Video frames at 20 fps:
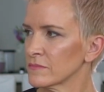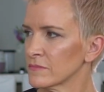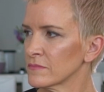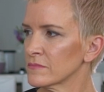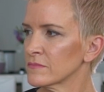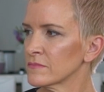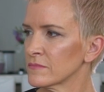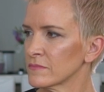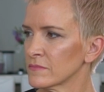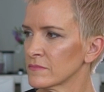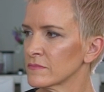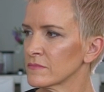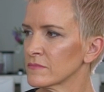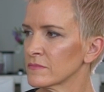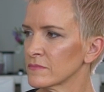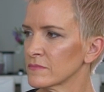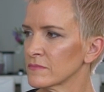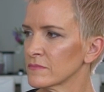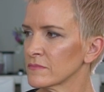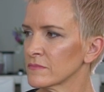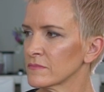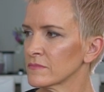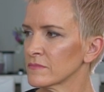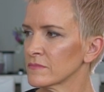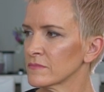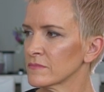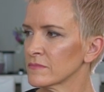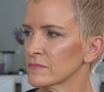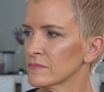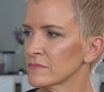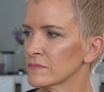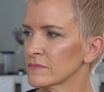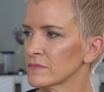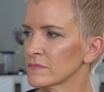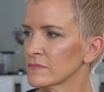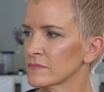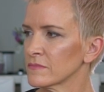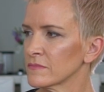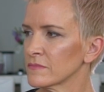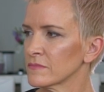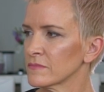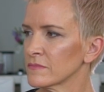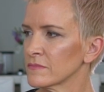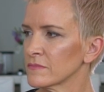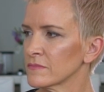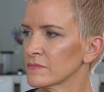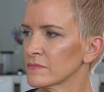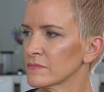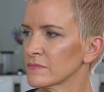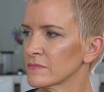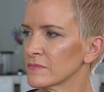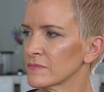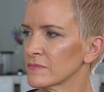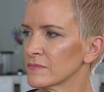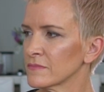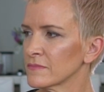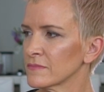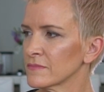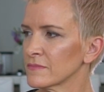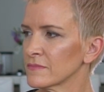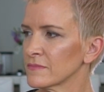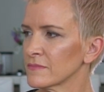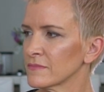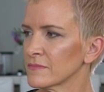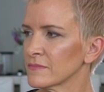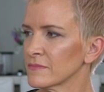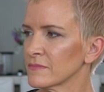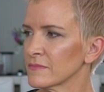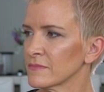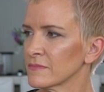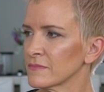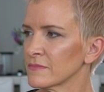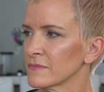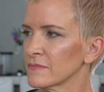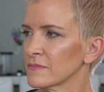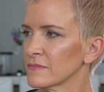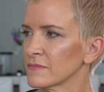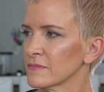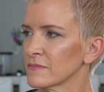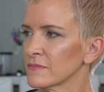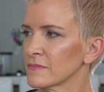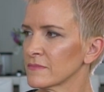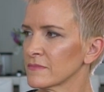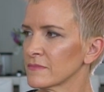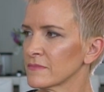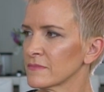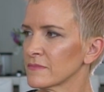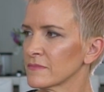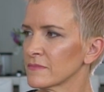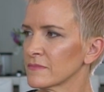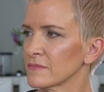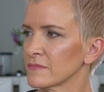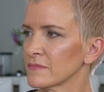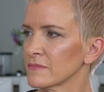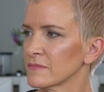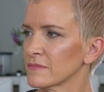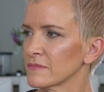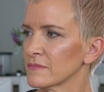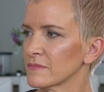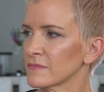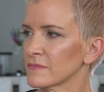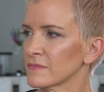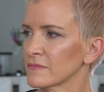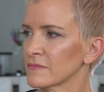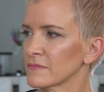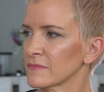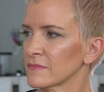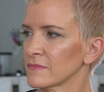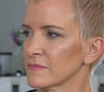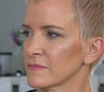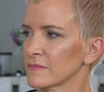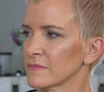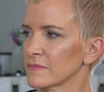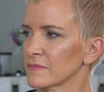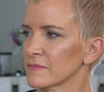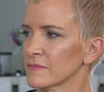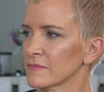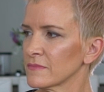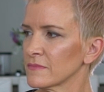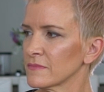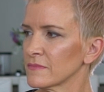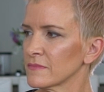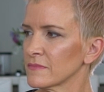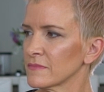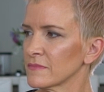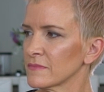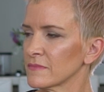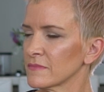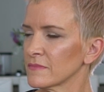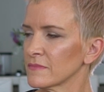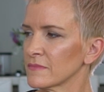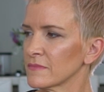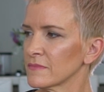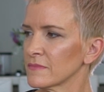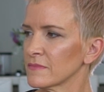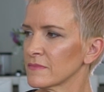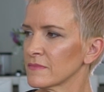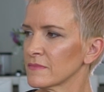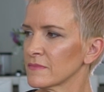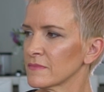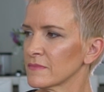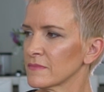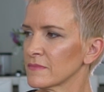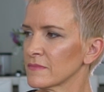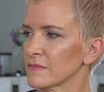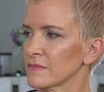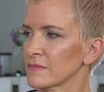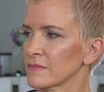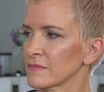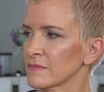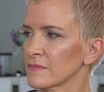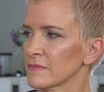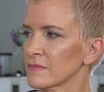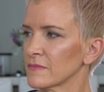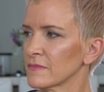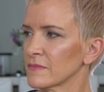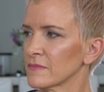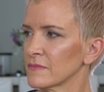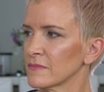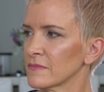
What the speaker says: (not speaking)